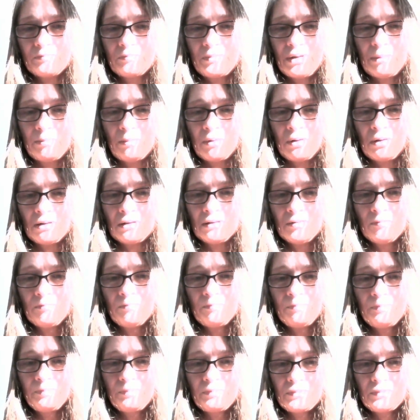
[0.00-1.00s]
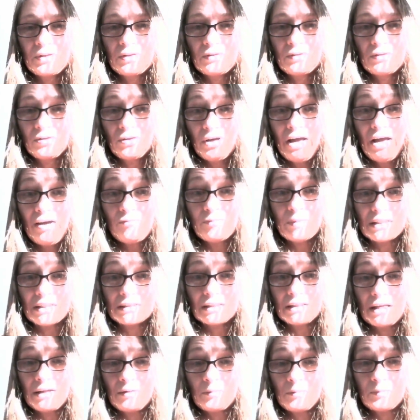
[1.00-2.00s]
people who have
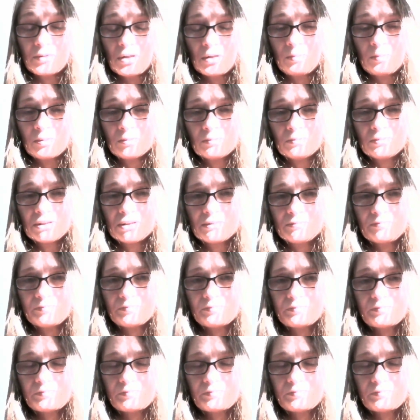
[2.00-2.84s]
mental health problems,